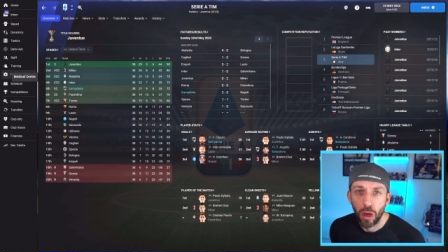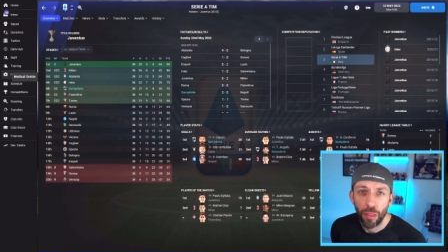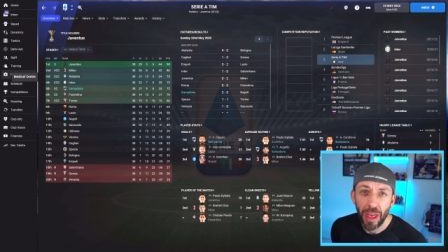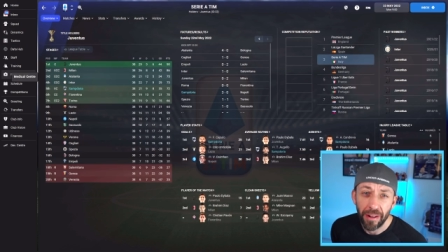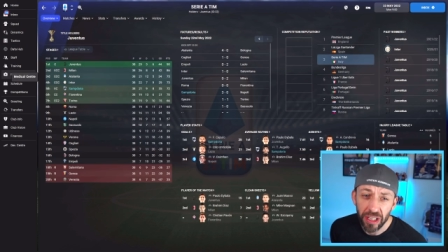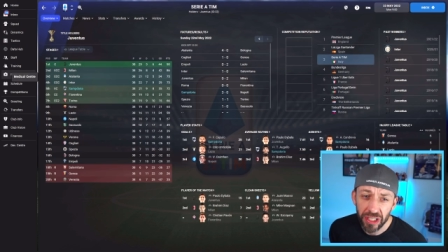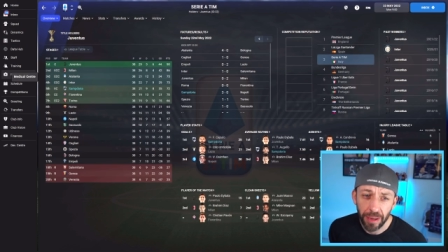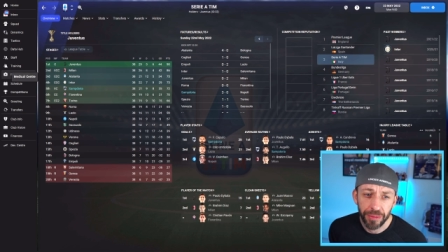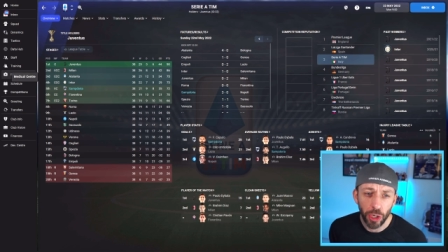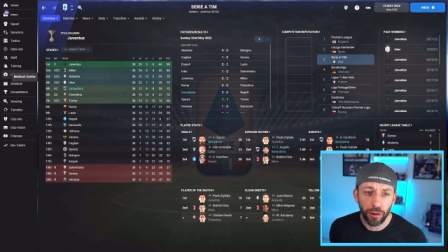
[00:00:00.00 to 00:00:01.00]
There is
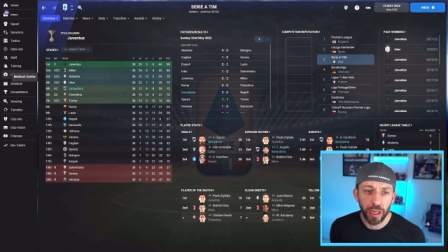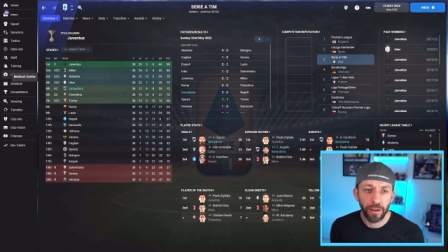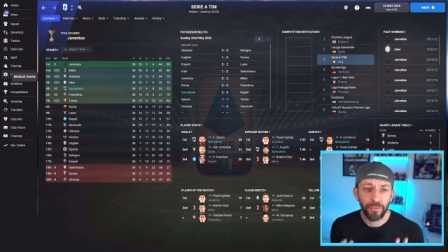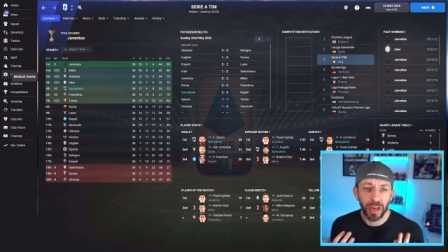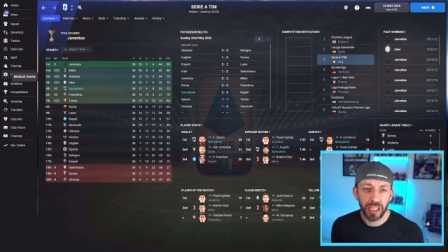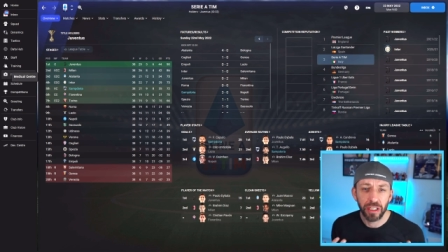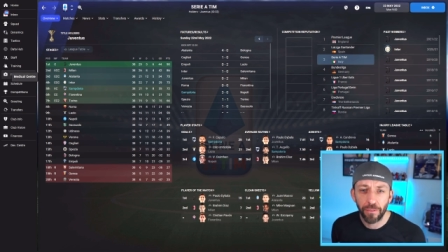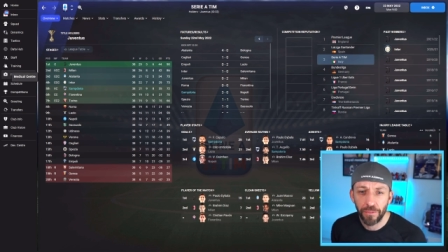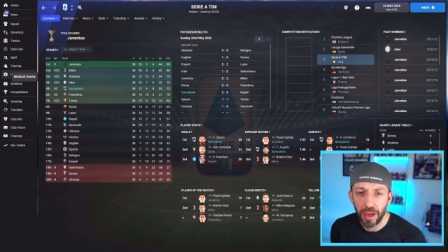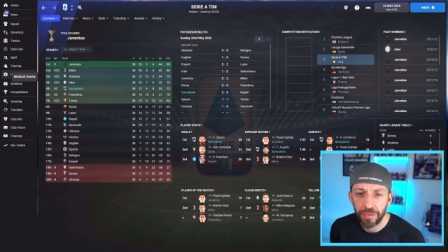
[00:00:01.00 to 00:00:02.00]
Sampdoria finishing
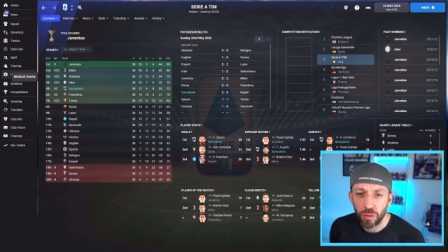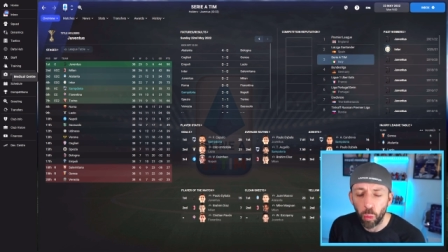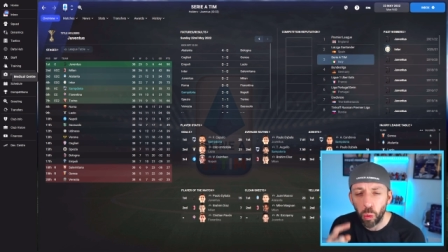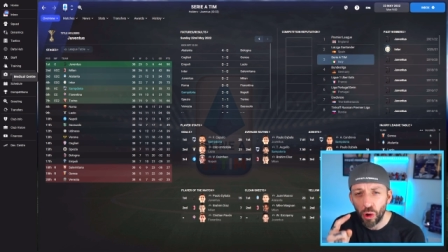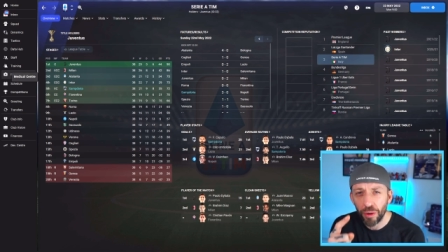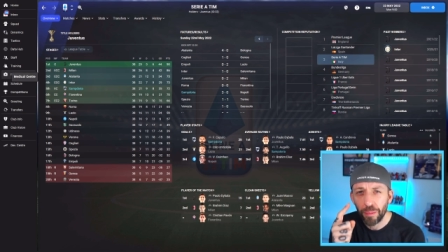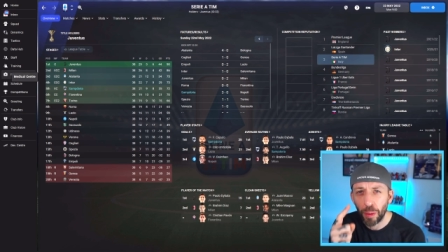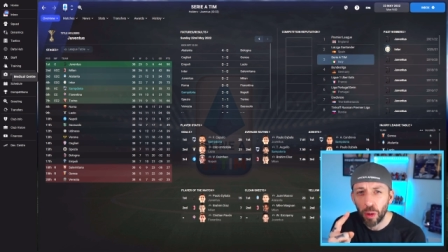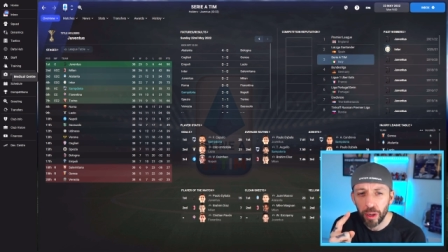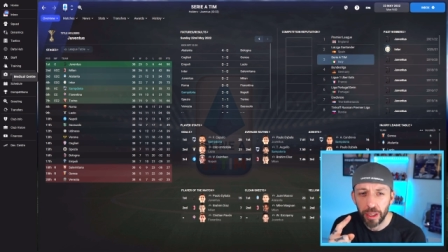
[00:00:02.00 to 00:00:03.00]
fifth, one
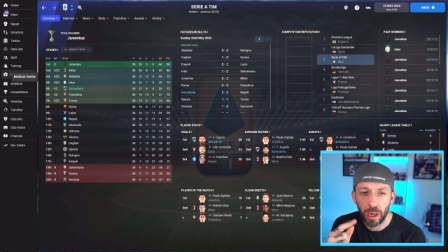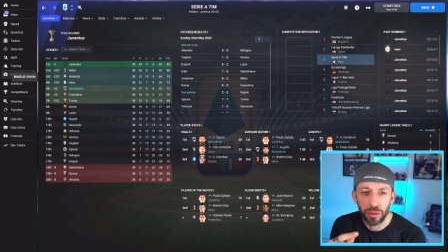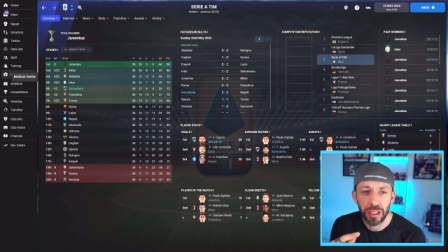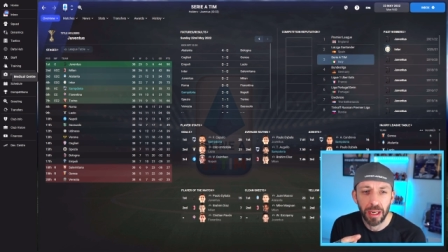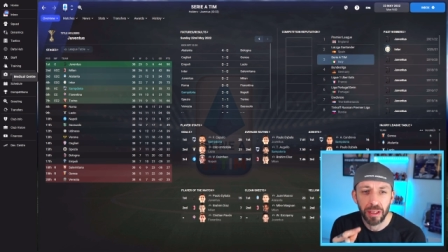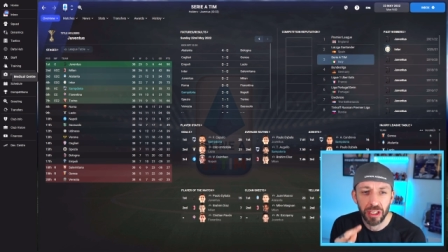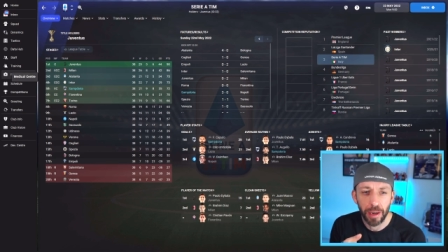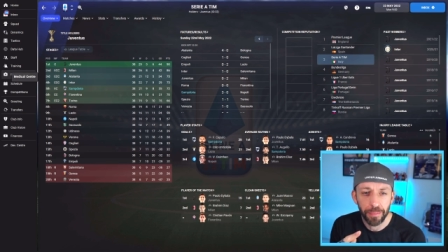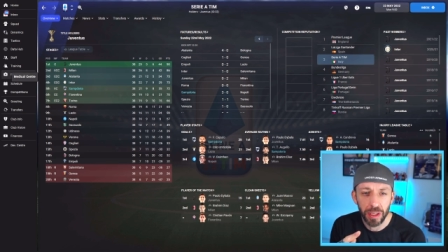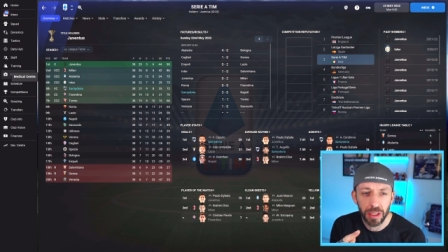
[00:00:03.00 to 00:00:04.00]
point outside the
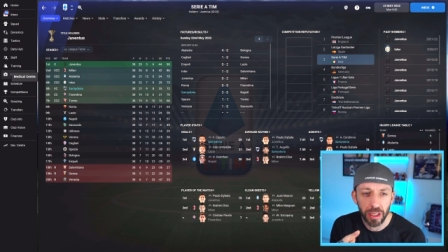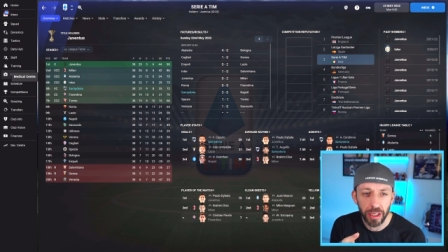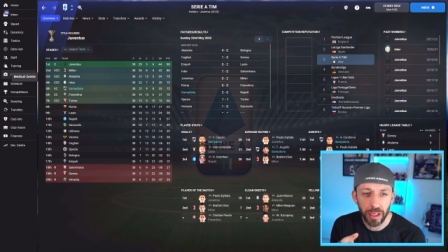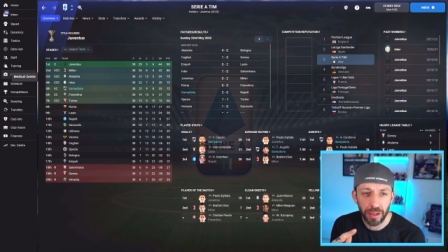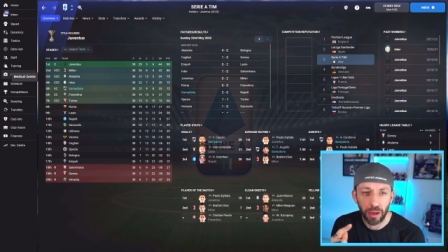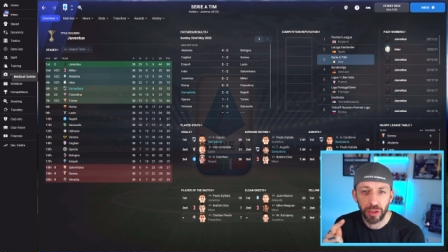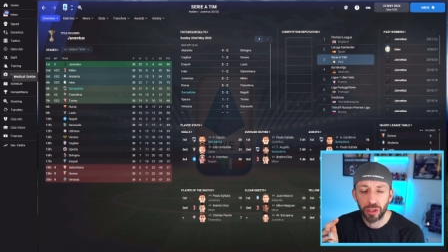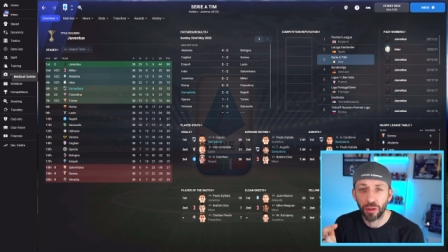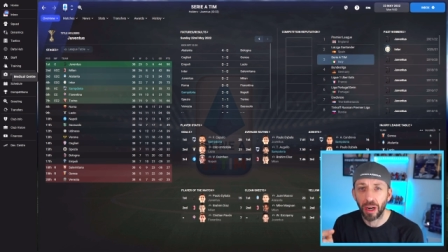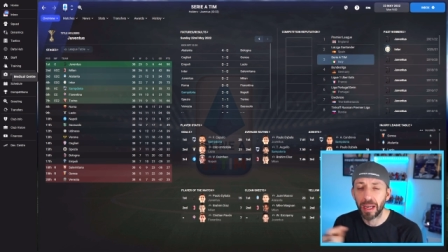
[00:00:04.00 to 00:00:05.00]
Champions League. Now, you
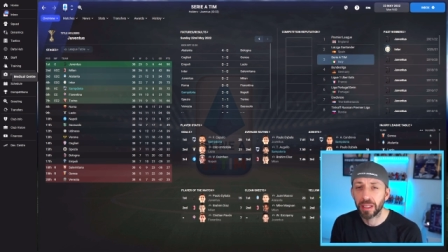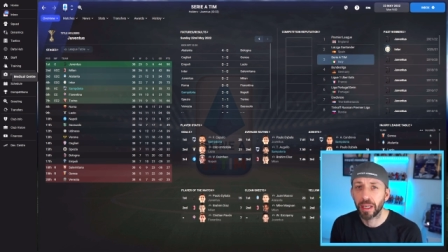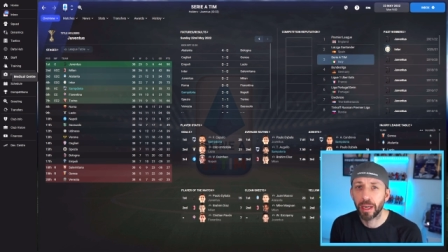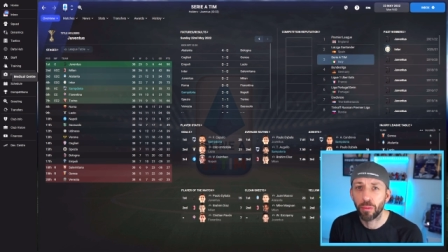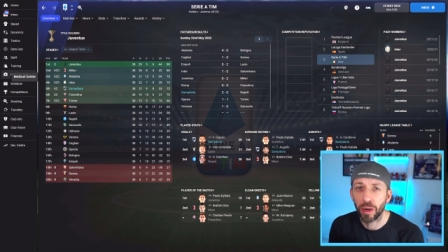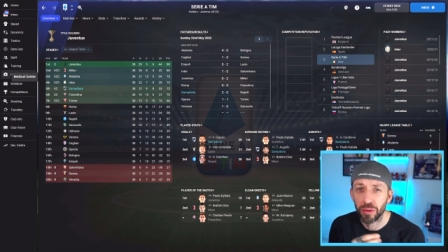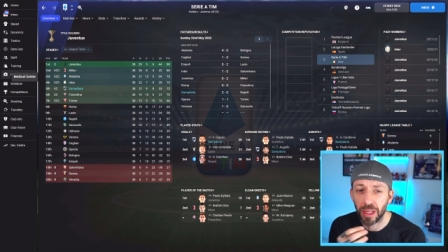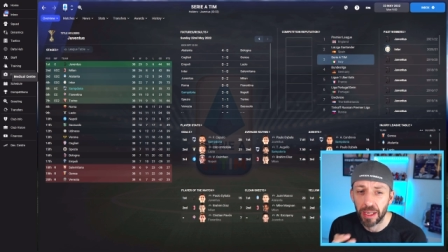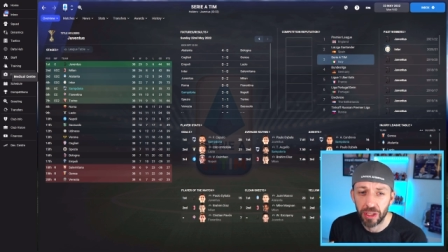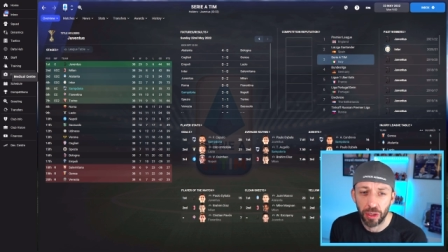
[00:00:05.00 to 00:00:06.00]
saw the last game when I was
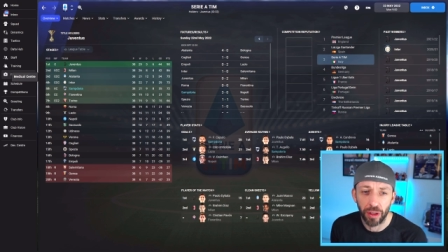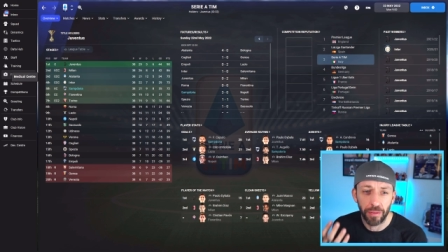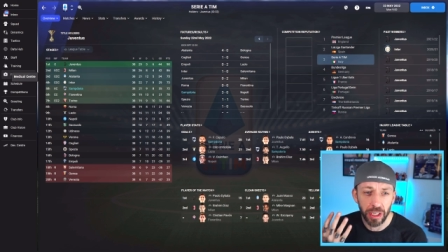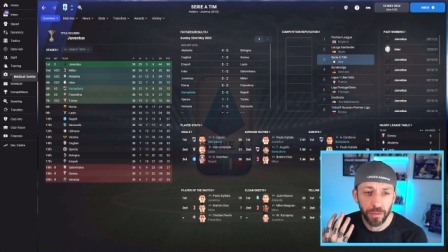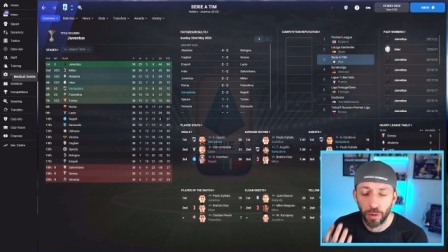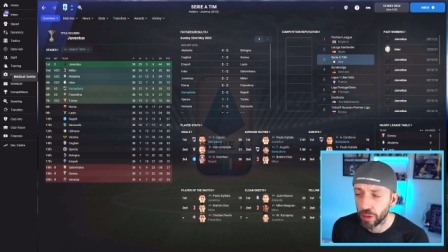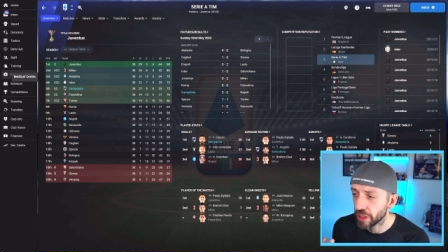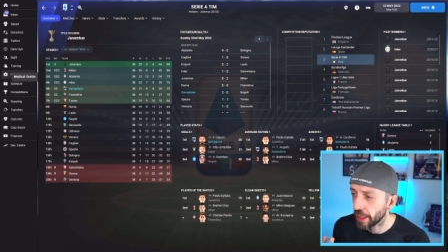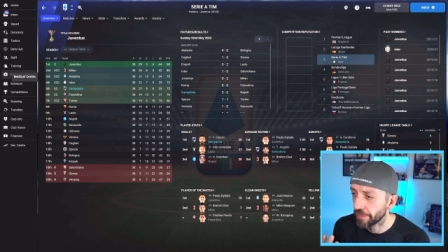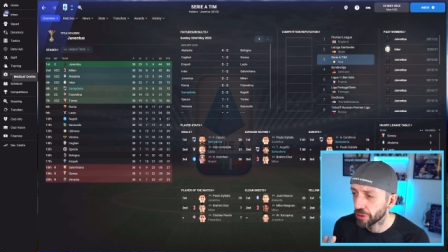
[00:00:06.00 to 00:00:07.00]
Lazio, they finished
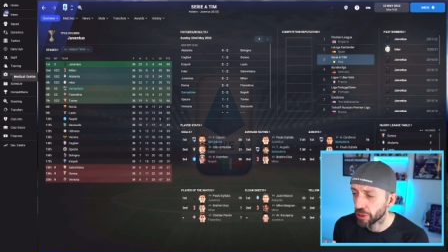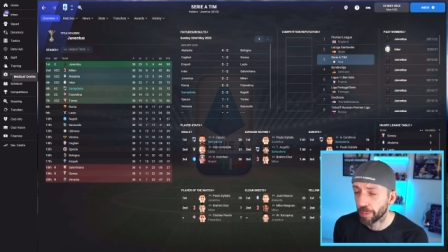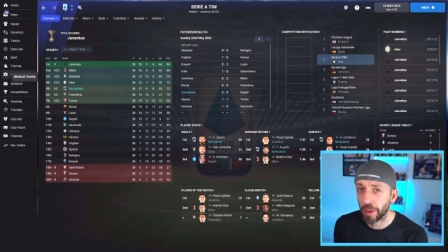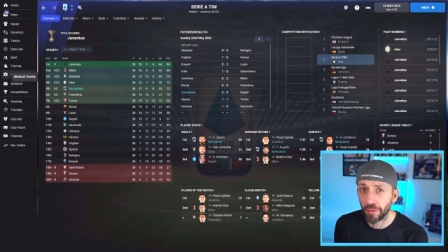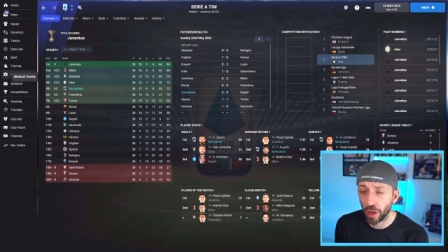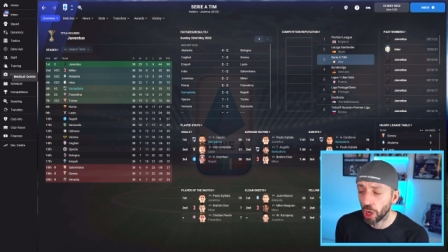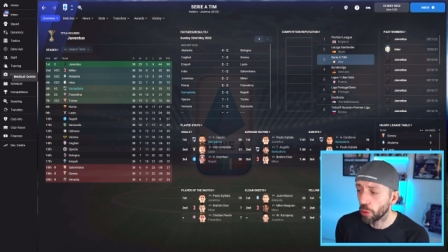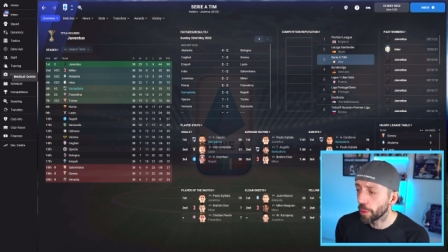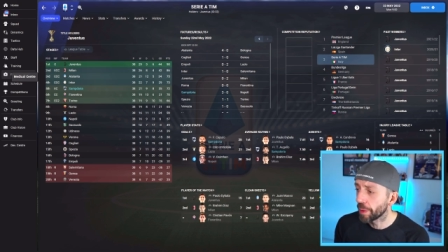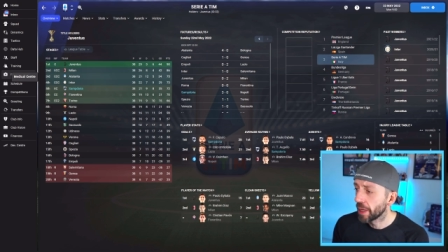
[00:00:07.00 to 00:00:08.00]
14th, so it's a bit of a
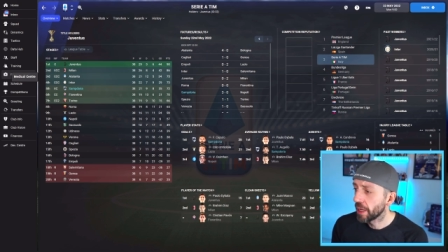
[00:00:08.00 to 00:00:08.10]
glow up.